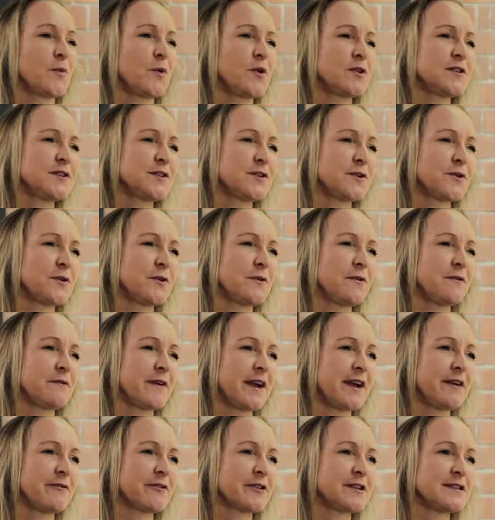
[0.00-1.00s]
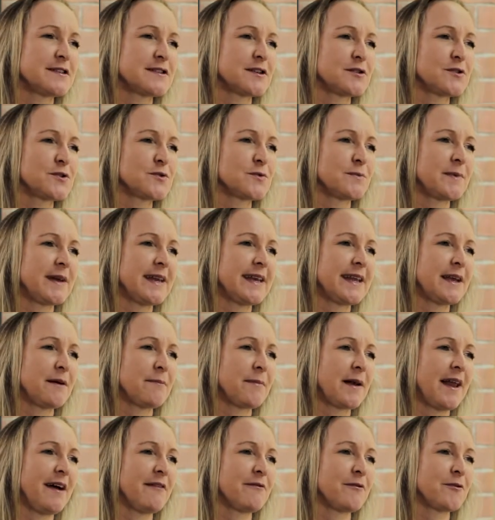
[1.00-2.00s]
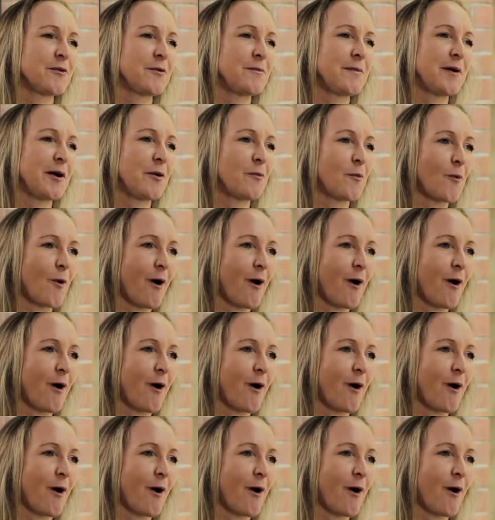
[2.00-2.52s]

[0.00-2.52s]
What's your favourite social media platform and